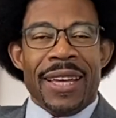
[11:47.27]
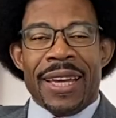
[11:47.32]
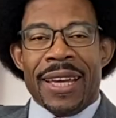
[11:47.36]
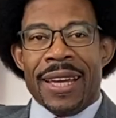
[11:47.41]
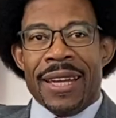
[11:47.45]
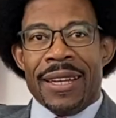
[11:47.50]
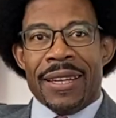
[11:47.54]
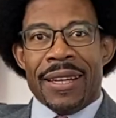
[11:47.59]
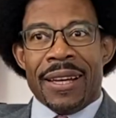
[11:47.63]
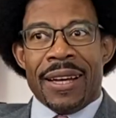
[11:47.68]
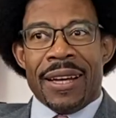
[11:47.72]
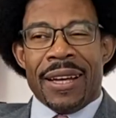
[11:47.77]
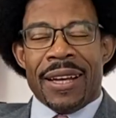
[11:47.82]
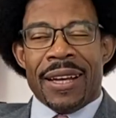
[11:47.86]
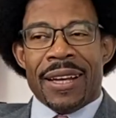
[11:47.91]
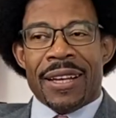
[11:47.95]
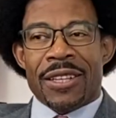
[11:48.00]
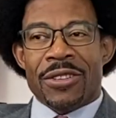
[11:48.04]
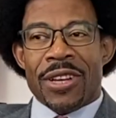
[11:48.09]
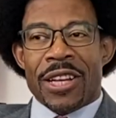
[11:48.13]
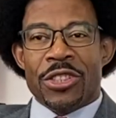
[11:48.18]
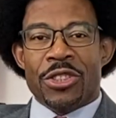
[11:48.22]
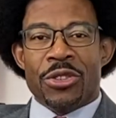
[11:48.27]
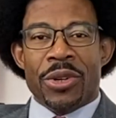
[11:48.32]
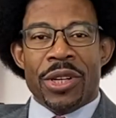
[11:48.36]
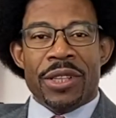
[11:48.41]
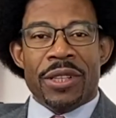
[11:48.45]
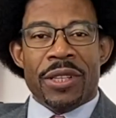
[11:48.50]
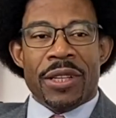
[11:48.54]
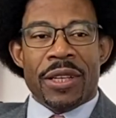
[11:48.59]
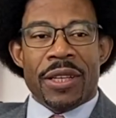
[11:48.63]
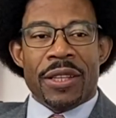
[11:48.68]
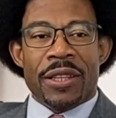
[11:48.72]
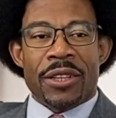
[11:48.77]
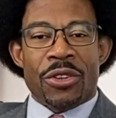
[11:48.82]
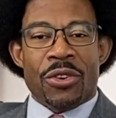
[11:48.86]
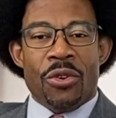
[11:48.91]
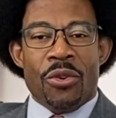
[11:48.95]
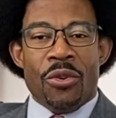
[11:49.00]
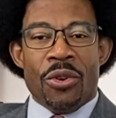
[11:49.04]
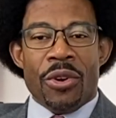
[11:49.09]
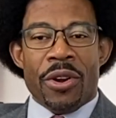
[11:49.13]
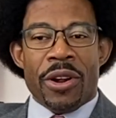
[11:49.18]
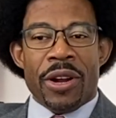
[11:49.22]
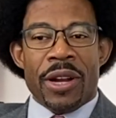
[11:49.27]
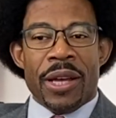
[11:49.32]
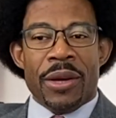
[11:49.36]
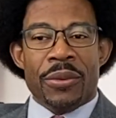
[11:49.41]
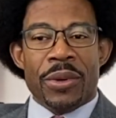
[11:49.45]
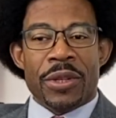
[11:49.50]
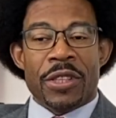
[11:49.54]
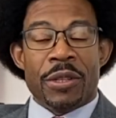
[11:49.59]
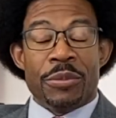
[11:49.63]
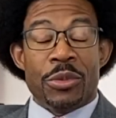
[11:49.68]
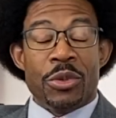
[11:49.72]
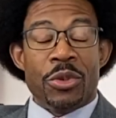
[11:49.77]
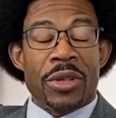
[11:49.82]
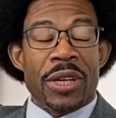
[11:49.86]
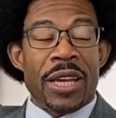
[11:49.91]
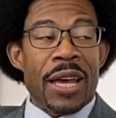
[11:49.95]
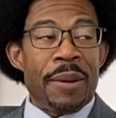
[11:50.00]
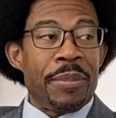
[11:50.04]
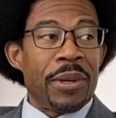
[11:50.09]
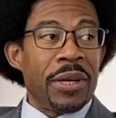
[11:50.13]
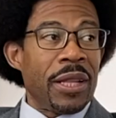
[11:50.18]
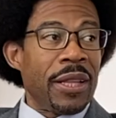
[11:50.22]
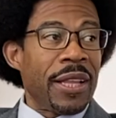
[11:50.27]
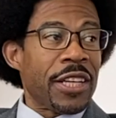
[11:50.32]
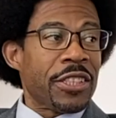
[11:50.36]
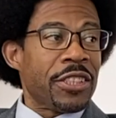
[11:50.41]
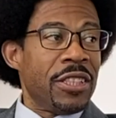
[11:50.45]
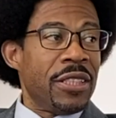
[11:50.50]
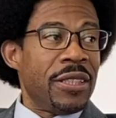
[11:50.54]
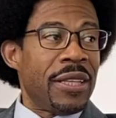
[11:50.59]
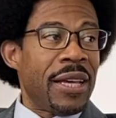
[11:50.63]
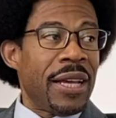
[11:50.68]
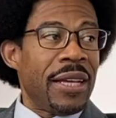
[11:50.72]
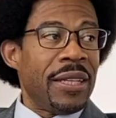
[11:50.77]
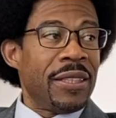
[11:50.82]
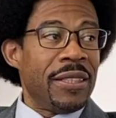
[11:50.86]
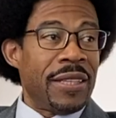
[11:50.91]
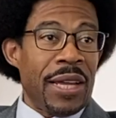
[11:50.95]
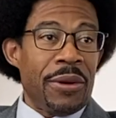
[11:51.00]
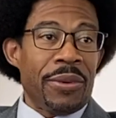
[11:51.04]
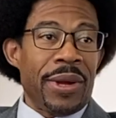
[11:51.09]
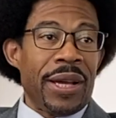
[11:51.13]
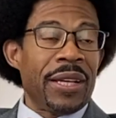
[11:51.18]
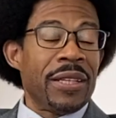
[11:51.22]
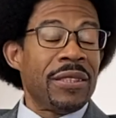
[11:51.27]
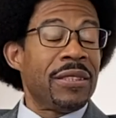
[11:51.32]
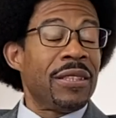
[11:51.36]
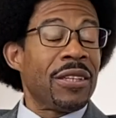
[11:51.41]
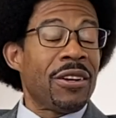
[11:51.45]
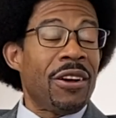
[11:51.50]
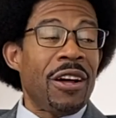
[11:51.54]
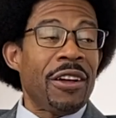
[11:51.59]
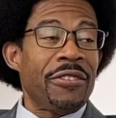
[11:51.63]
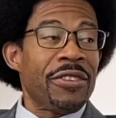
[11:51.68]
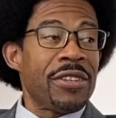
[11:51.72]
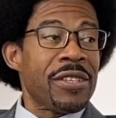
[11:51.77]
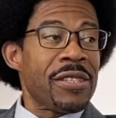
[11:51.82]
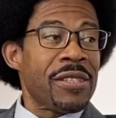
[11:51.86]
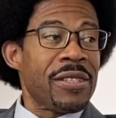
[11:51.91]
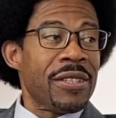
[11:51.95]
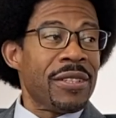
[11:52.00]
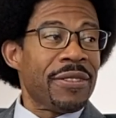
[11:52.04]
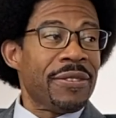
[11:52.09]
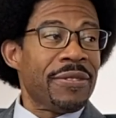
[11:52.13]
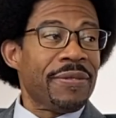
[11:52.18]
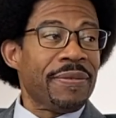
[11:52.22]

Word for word: And uh, so I joined the the corps and went to boot camp on election day. Day Reagan took office.